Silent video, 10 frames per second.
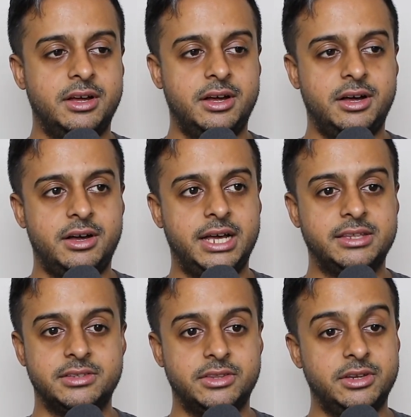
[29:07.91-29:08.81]
I
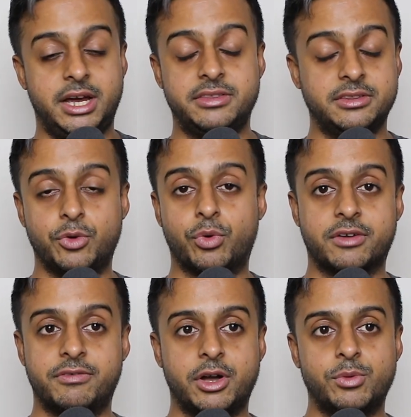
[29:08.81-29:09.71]
think they
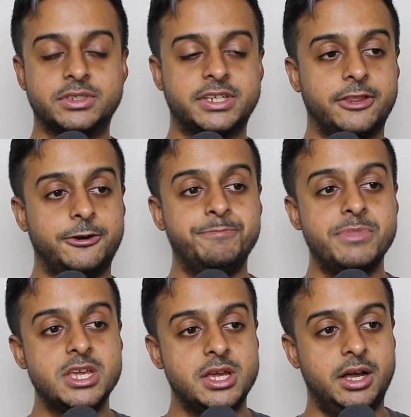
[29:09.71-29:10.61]
work very well together,
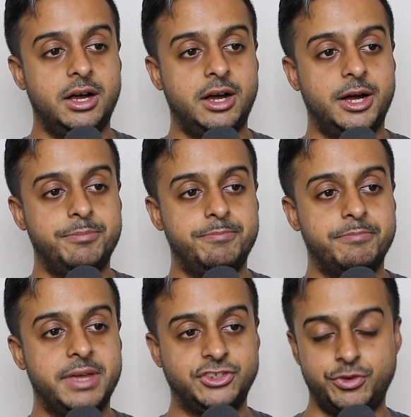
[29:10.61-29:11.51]

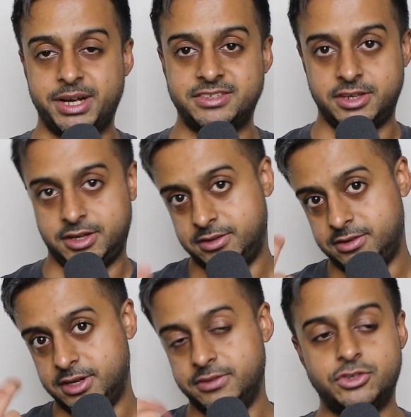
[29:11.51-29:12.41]
as you might see
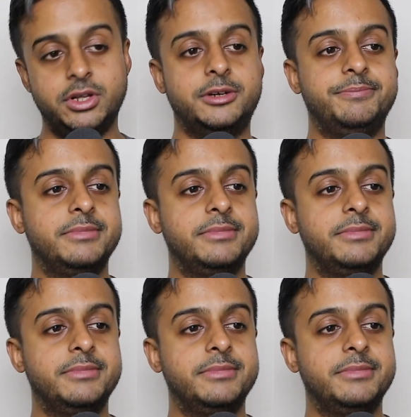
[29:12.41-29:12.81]
in the trailer.